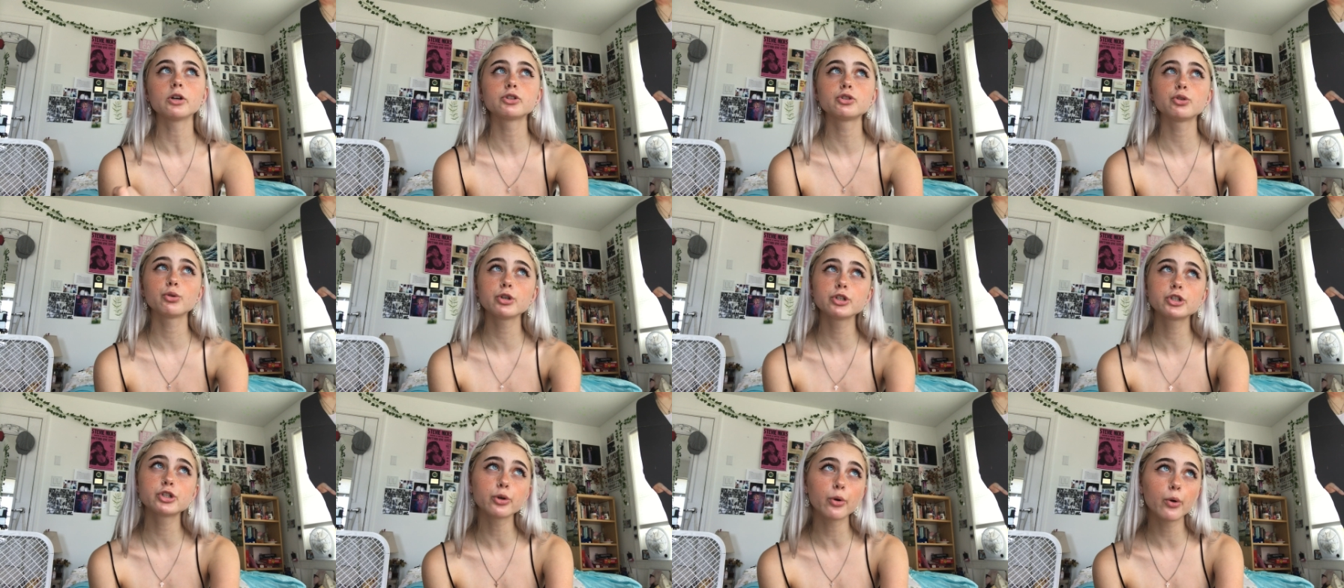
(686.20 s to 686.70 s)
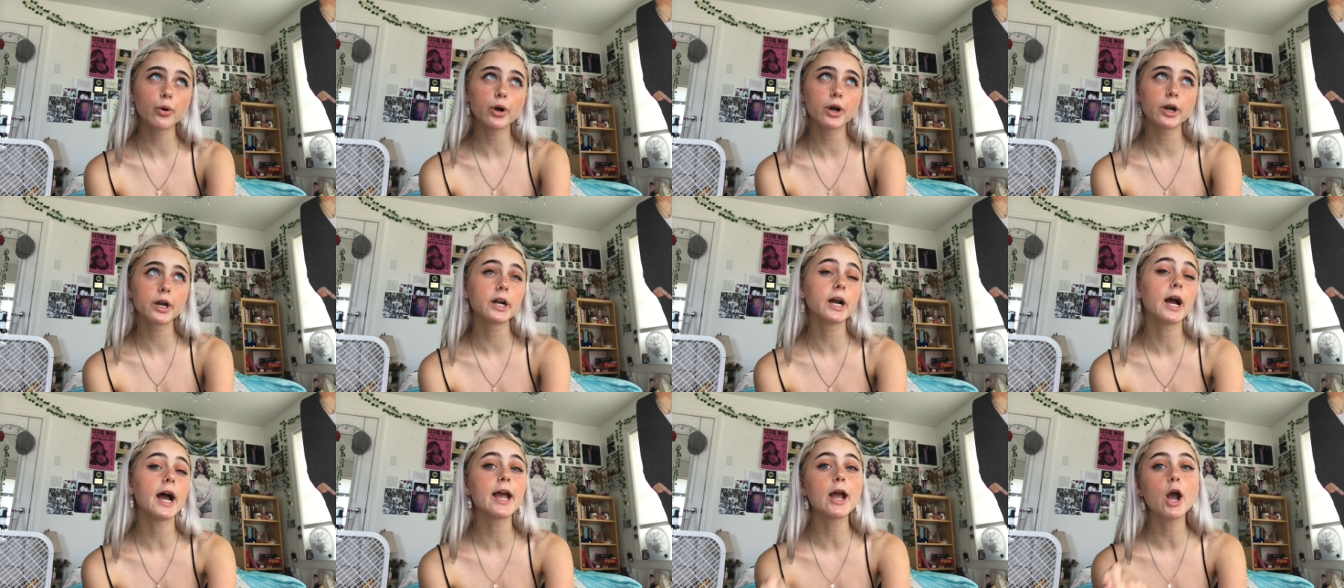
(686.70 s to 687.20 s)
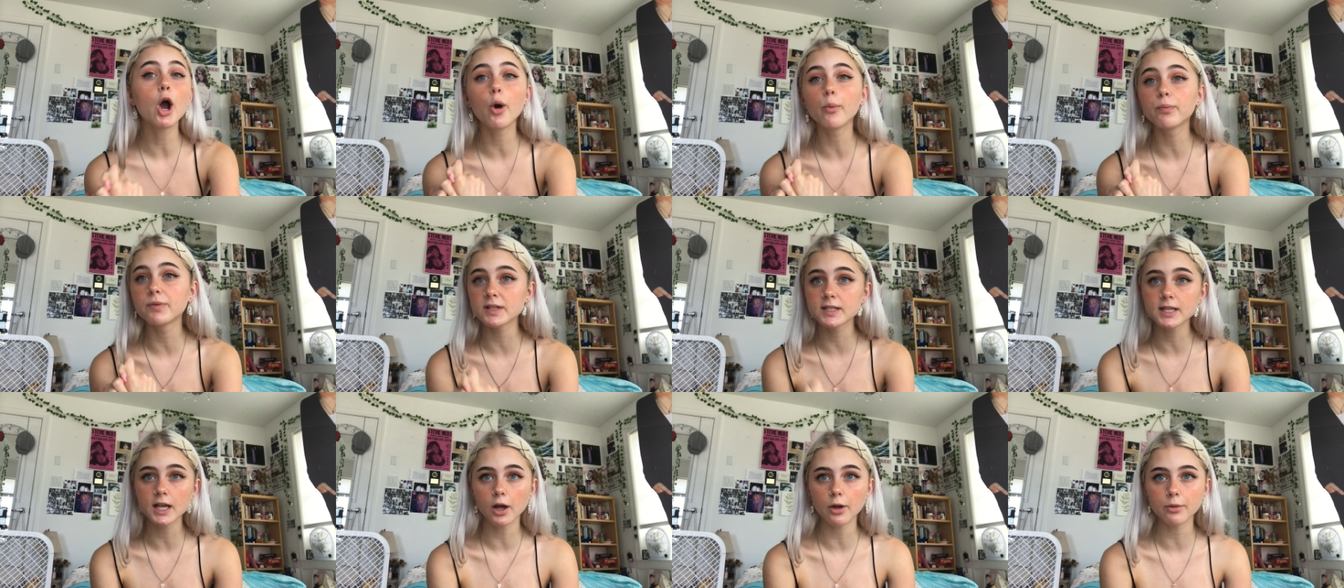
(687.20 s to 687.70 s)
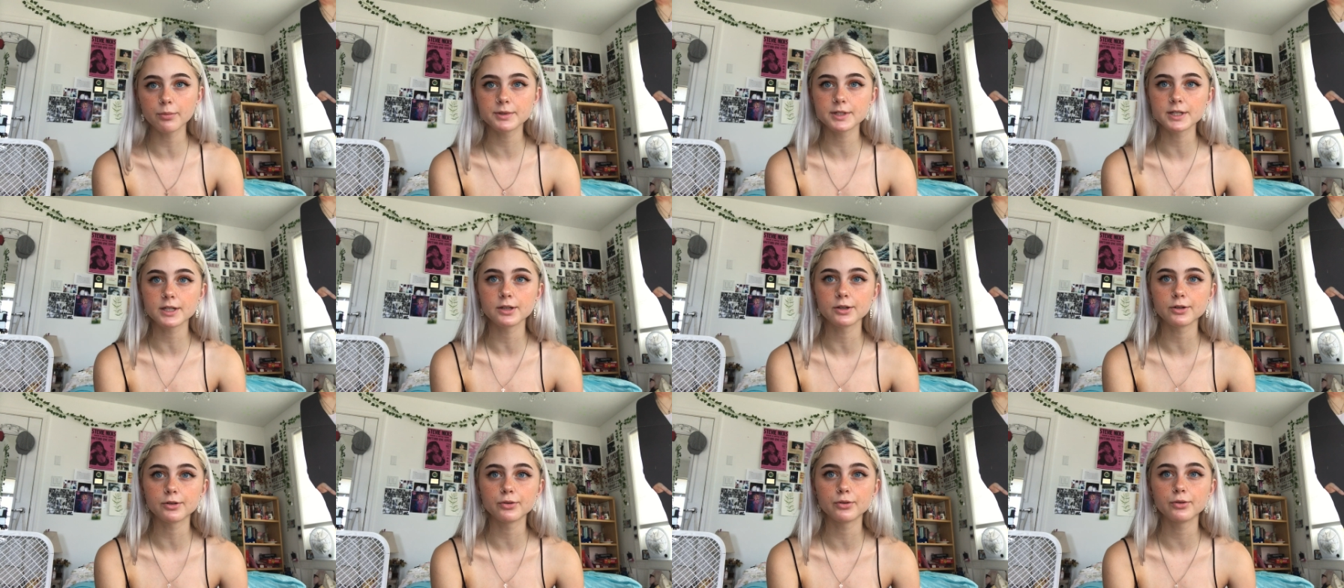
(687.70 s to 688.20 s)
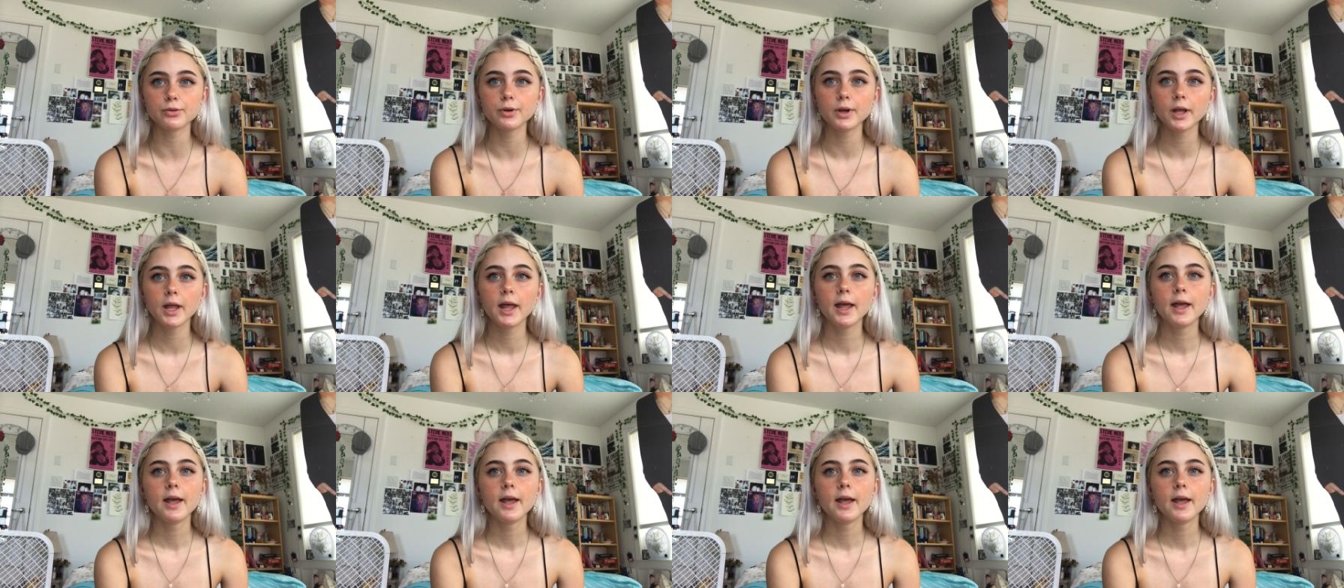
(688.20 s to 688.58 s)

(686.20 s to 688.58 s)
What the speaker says: story short, I hope this helped you